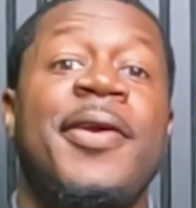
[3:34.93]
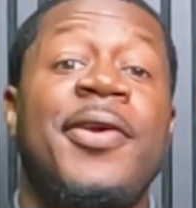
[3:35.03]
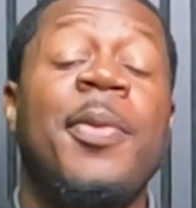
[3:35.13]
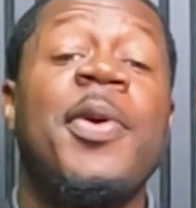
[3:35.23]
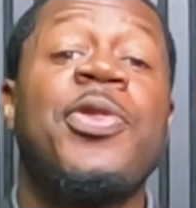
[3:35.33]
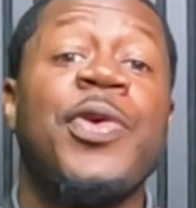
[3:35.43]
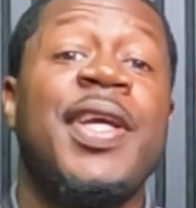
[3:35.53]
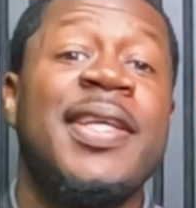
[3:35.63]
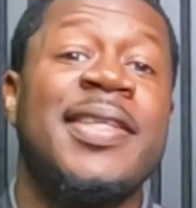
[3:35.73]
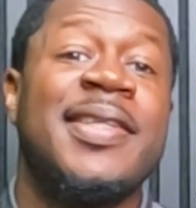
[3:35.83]
Number
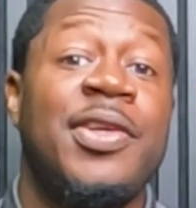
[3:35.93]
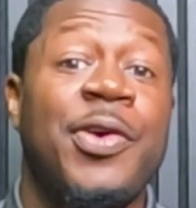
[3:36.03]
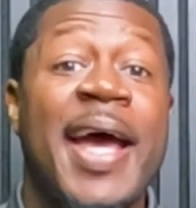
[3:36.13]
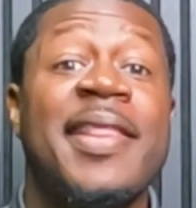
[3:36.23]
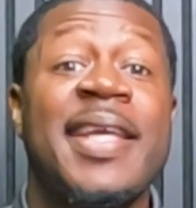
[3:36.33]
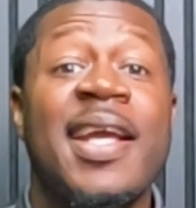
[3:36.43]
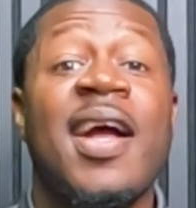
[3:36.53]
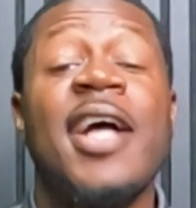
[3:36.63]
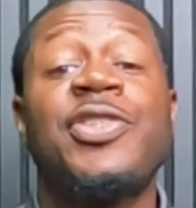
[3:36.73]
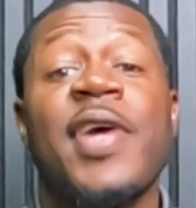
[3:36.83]
3, you'll have to get
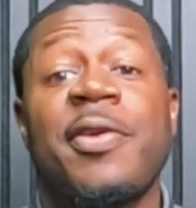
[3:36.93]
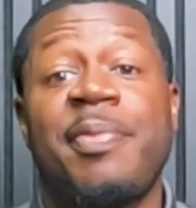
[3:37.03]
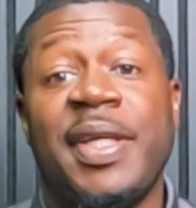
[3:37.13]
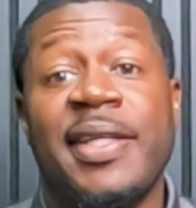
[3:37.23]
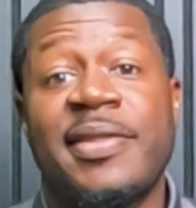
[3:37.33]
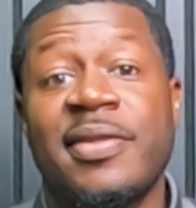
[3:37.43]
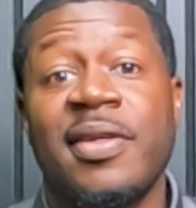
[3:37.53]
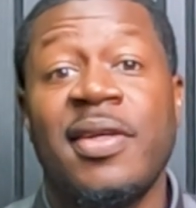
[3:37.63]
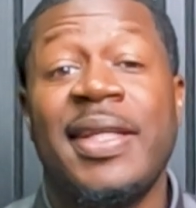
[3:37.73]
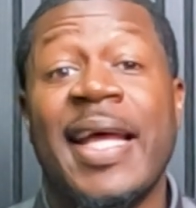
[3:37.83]
contractor bids.
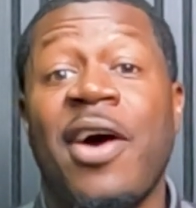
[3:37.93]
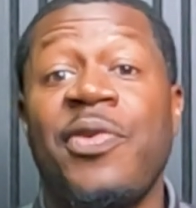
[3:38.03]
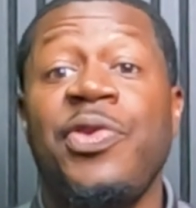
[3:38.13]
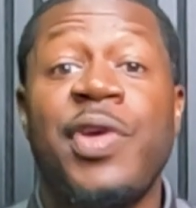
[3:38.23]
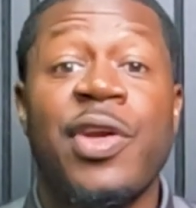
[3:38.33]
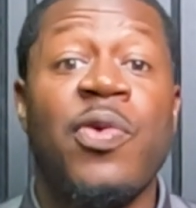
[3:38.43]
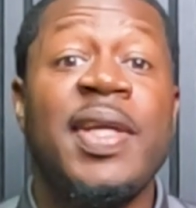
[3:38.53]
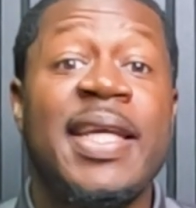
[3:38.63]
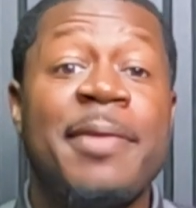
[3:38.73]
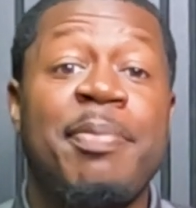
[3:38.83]
Now, you can
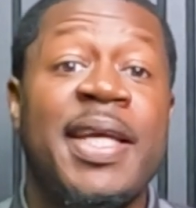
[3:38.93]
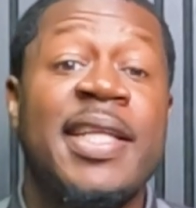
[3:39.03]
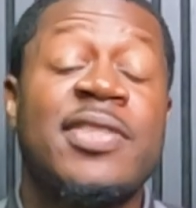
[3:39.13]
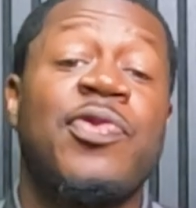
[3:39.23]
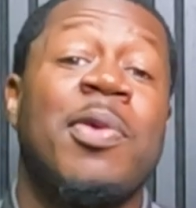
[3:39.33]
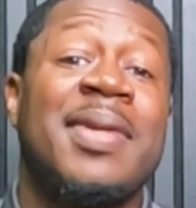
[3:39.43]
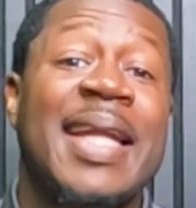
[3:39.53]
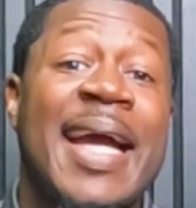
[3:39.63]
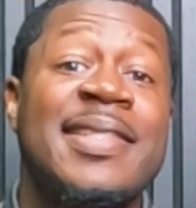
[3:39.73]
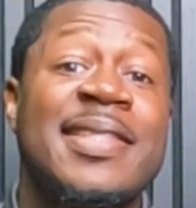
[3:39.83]
only get bids from
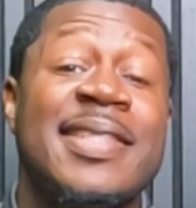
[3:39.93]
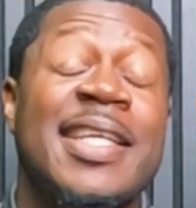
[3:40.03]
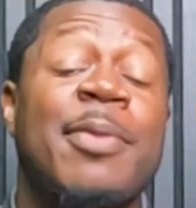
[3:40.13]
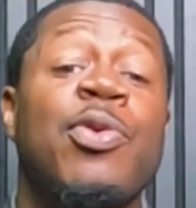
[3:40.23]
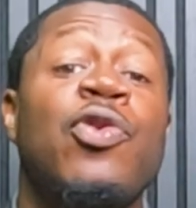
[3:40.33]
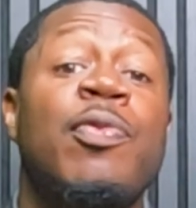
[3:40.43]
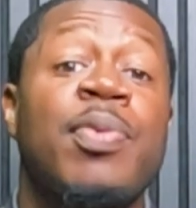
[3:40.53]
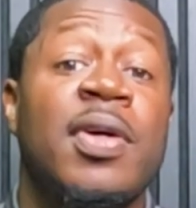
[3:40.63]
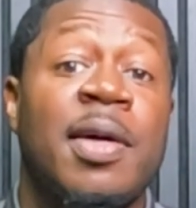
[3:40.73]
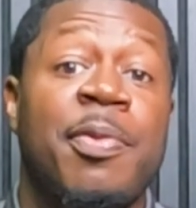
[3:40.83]
licensed and
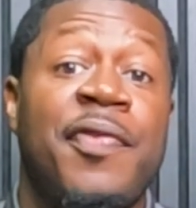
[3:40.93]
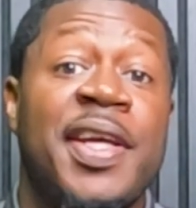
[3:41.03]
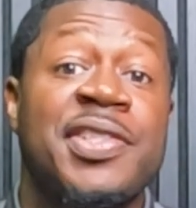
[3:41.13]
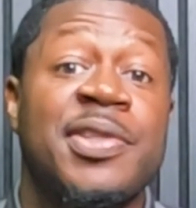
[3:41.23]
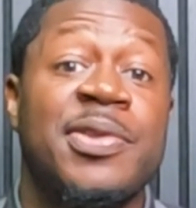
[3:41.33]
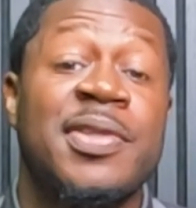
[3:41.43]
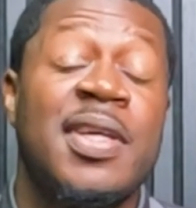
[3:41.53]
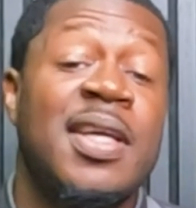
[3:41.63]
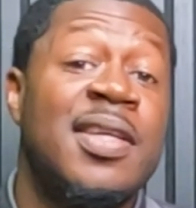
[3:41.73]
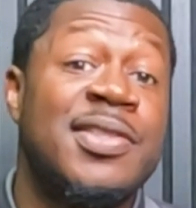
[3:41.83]
approved professionals,
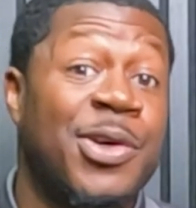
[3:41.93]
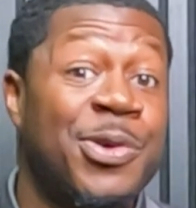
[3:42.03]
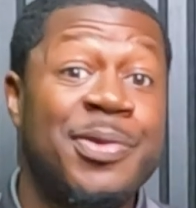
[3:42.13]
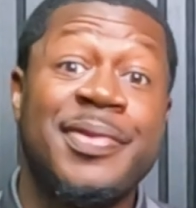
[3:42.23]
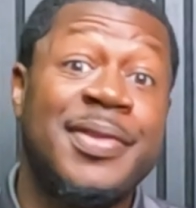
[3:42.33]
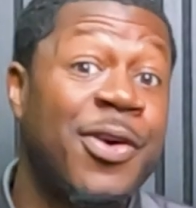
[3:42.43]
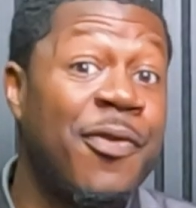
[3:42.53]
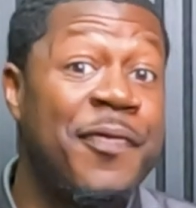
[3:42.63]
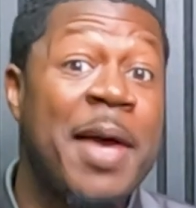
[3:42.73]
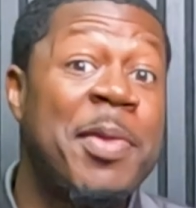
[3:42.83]
so
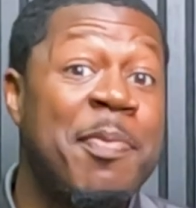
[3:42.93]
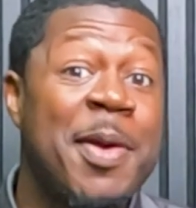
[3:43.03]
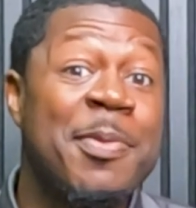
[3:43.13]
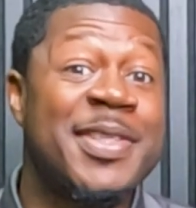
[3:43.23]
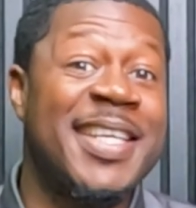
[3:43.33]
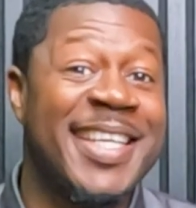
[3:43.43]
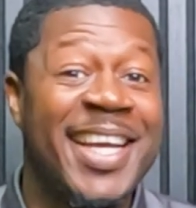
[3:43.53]
no family members